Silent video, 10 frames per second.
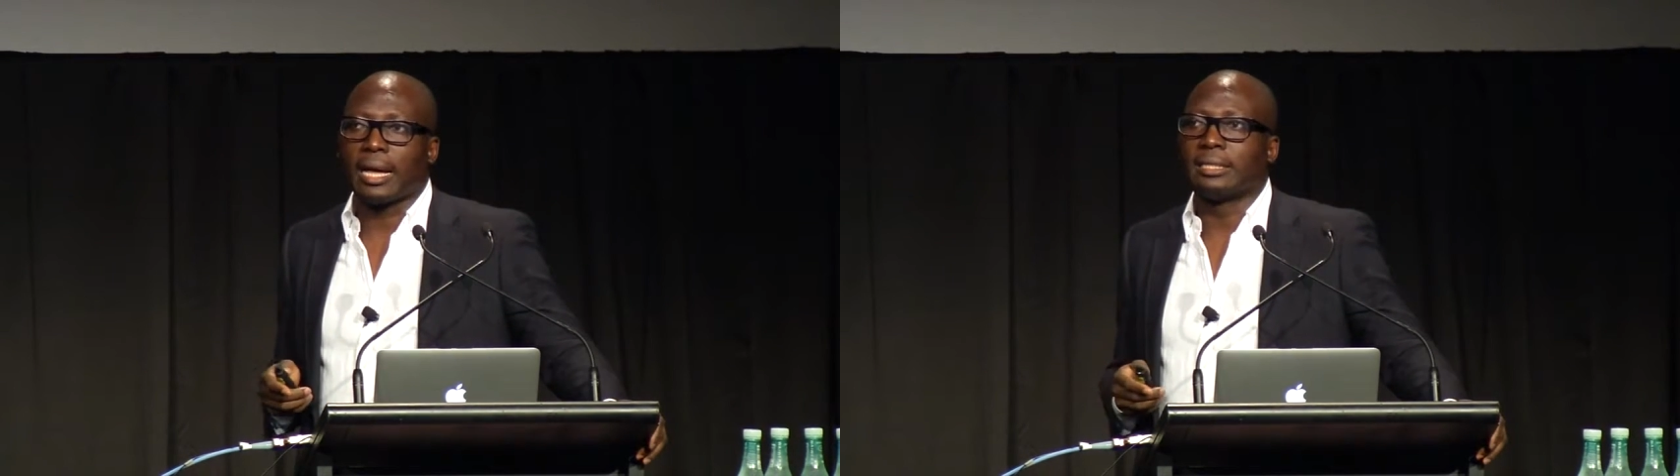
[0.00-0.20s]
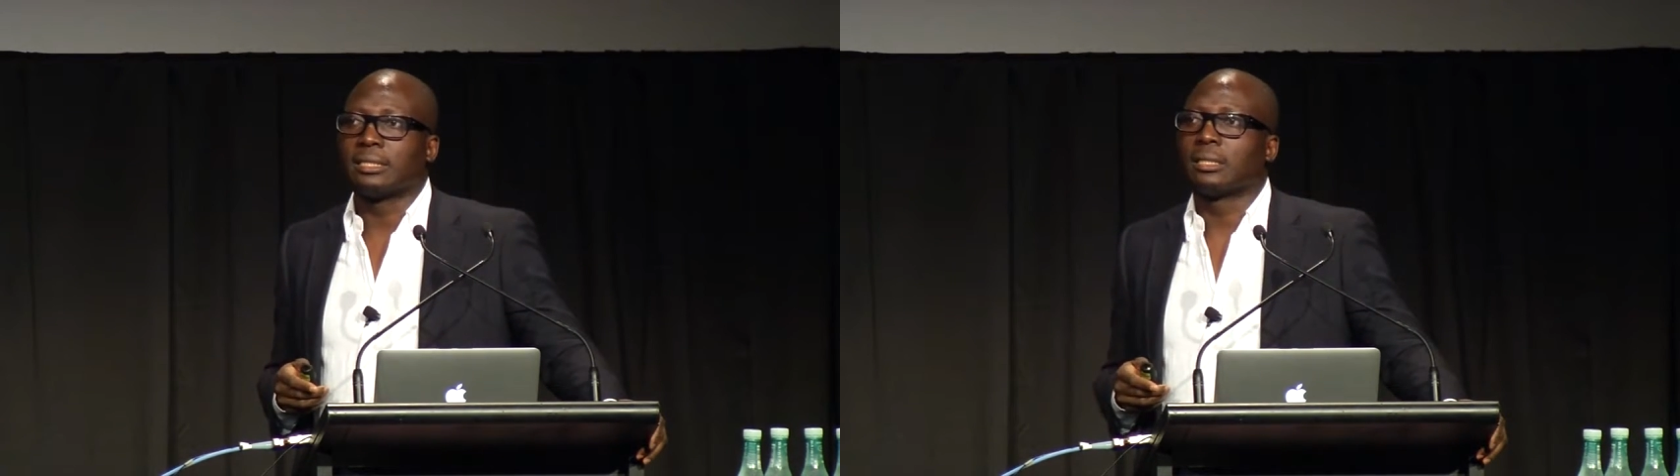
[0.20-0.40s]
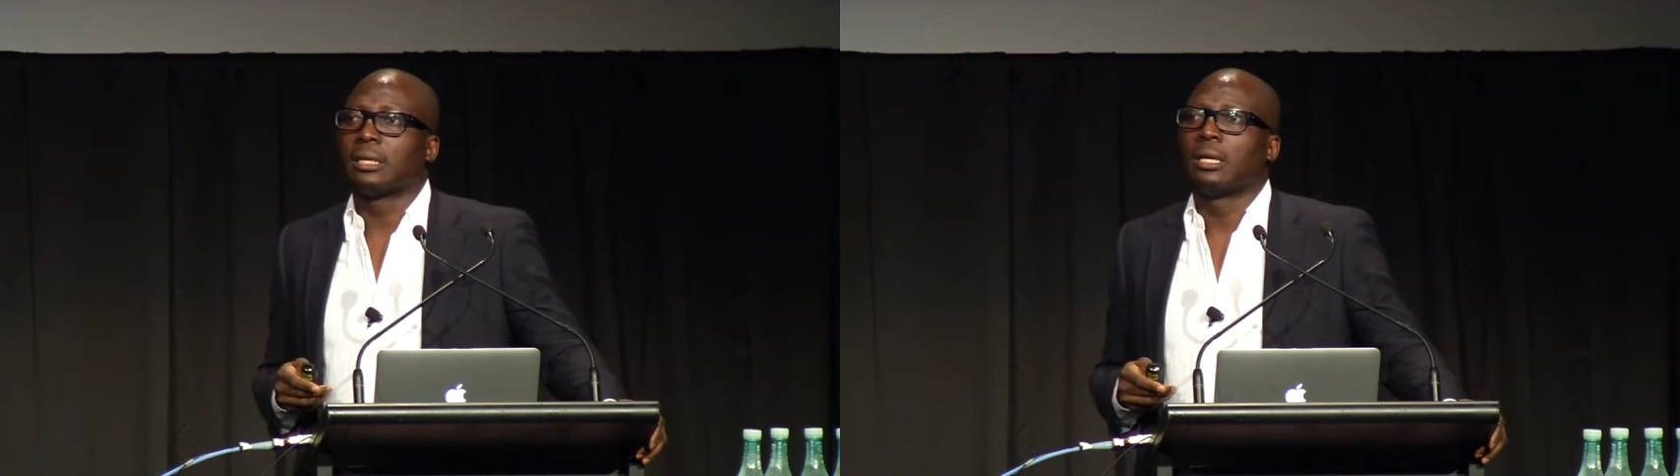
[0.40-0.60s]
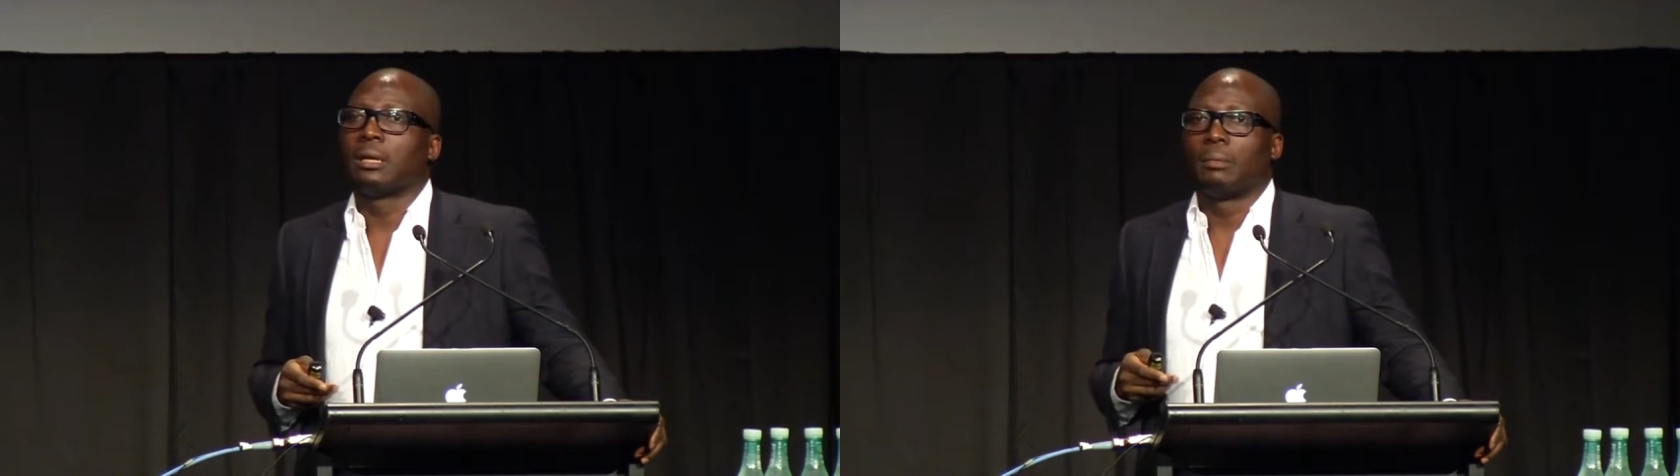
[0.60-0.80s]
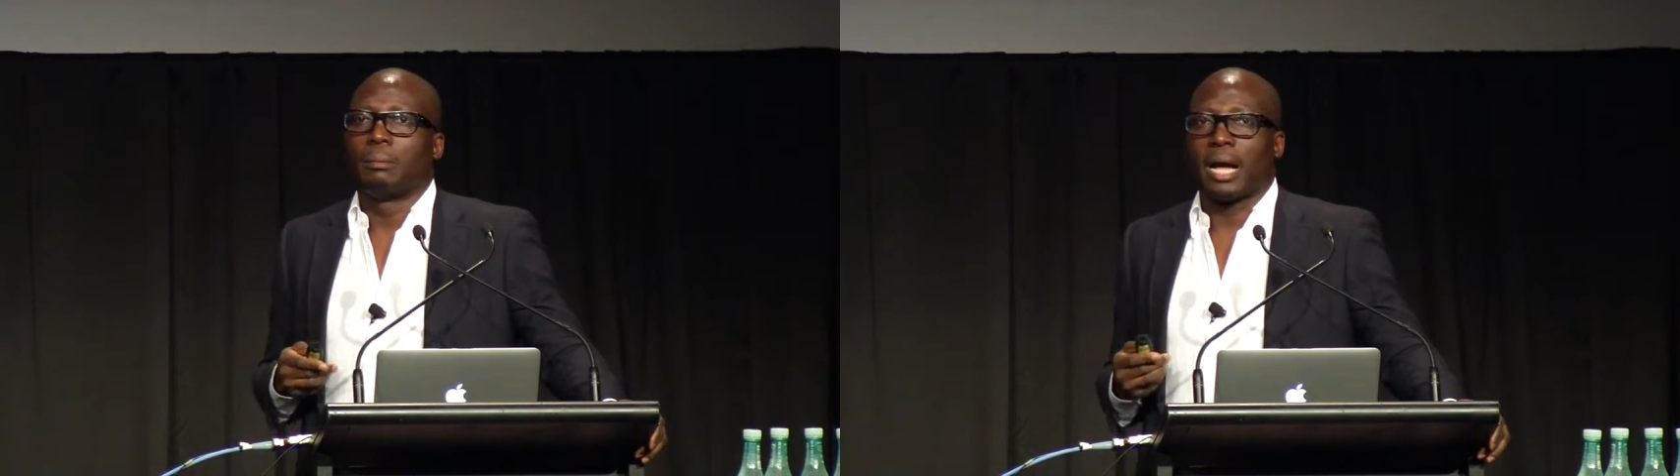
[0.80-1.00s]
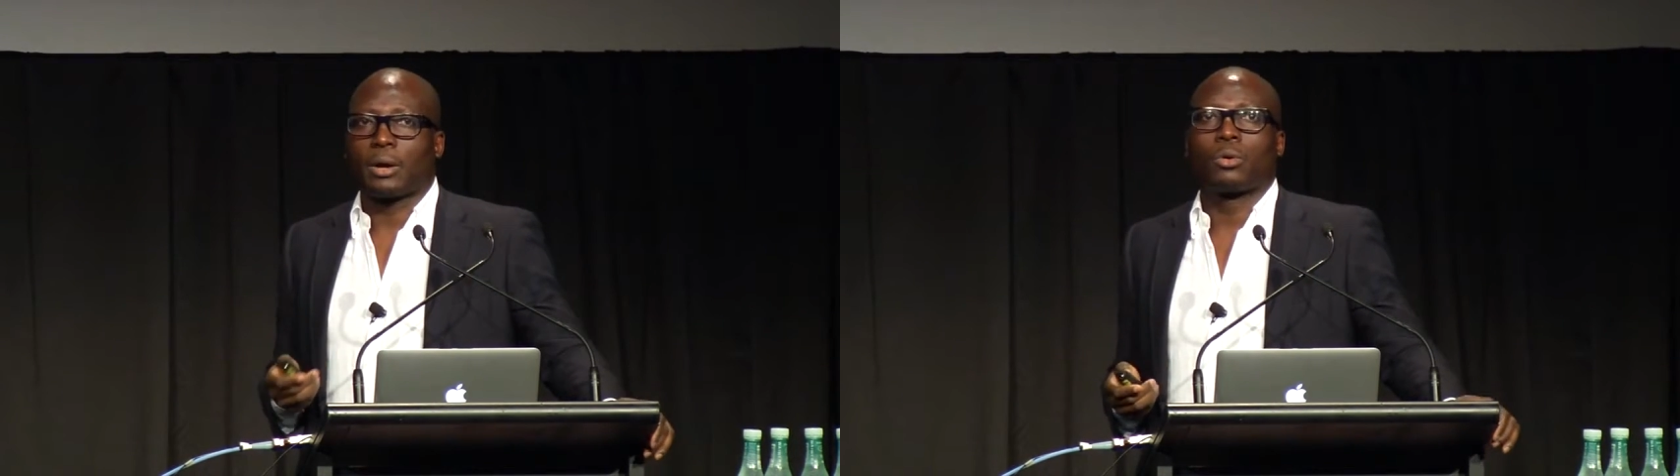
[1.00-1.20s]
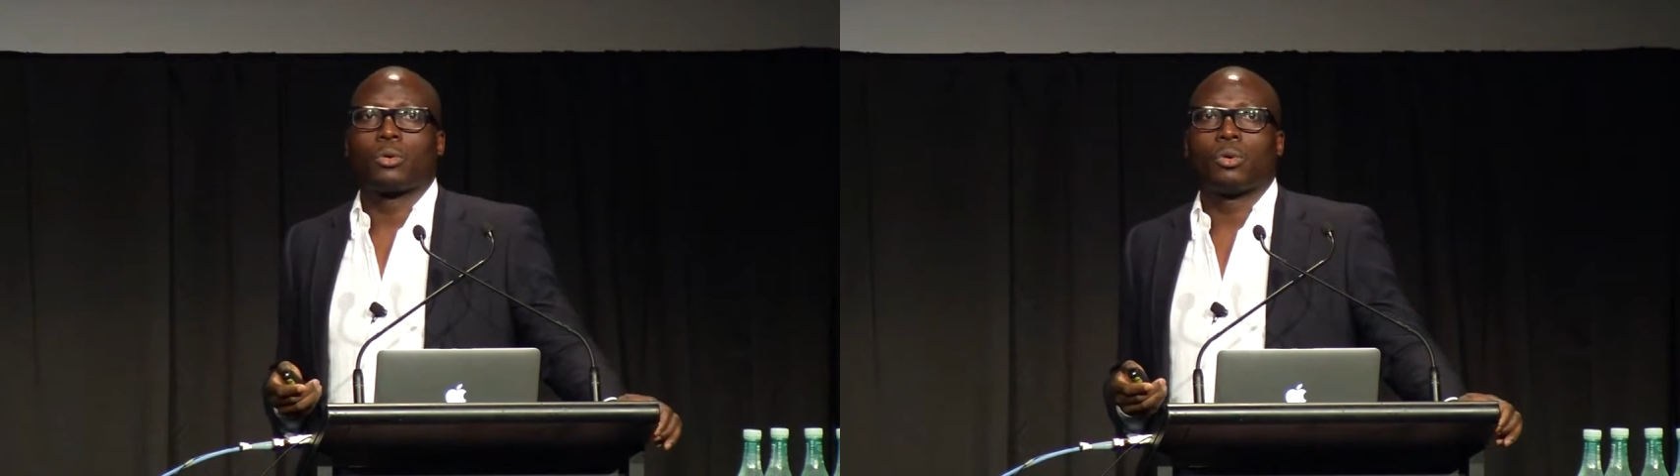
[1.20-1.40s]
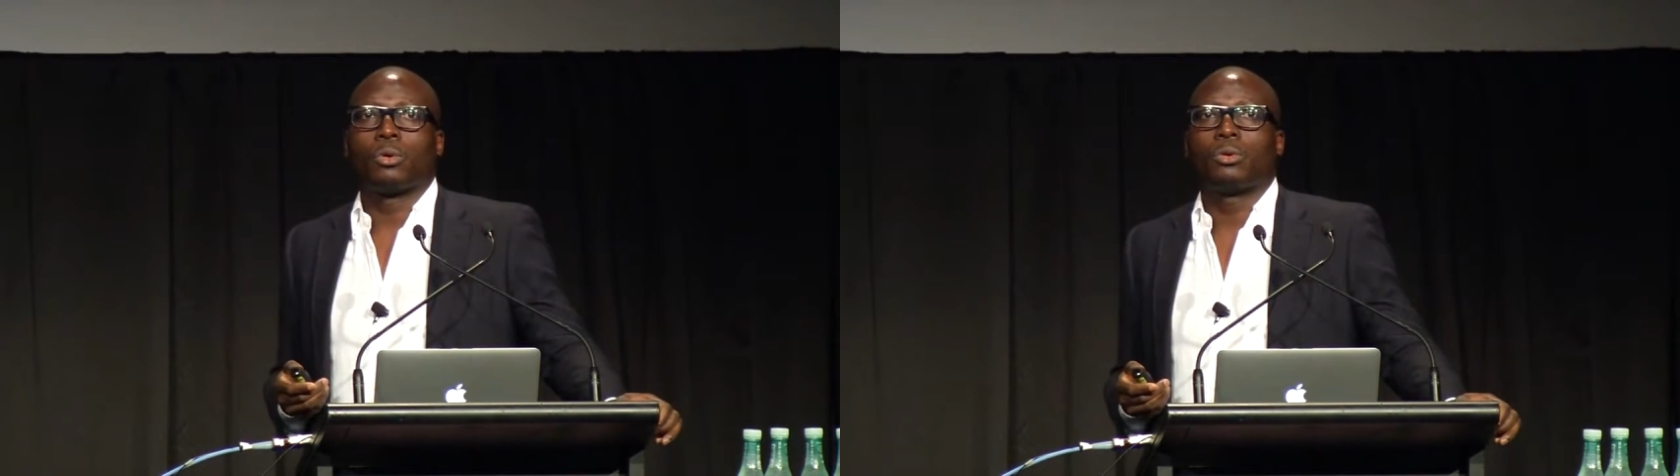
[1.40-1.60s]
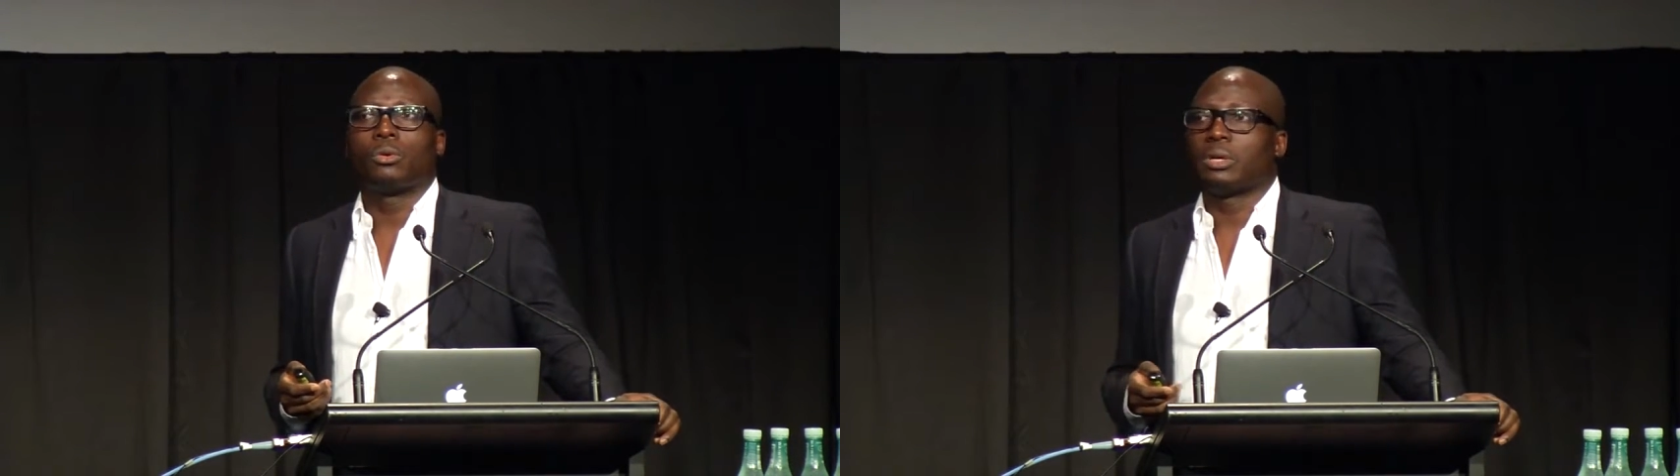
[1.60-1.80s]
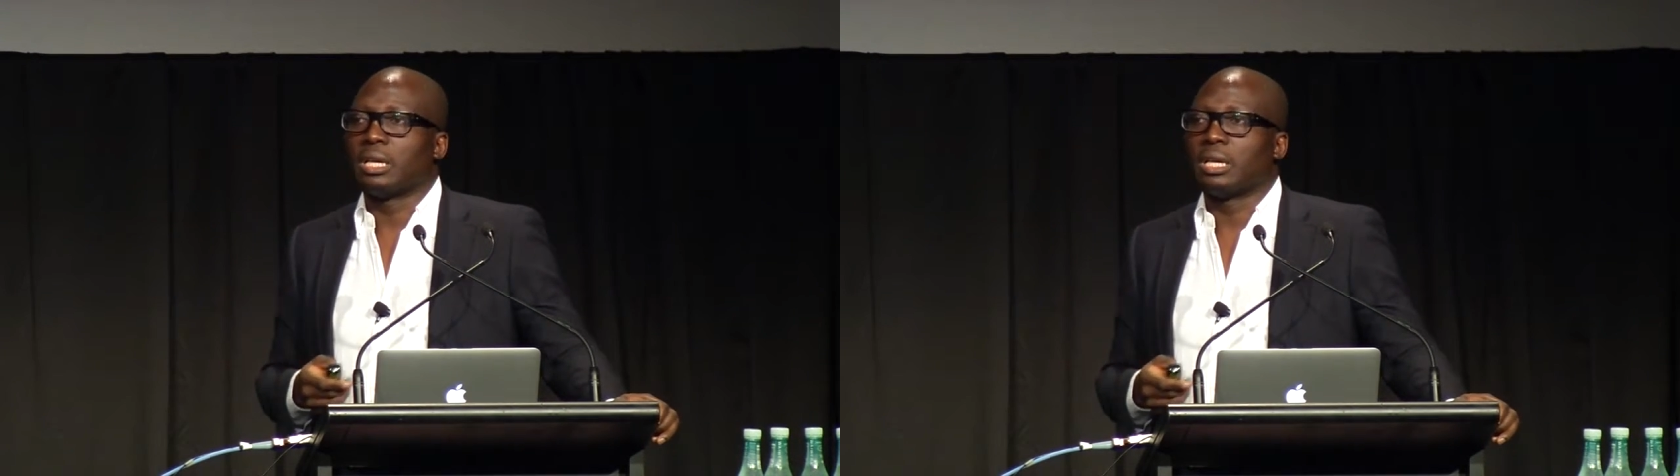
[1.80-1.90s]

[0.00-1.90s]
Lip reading: And Makoko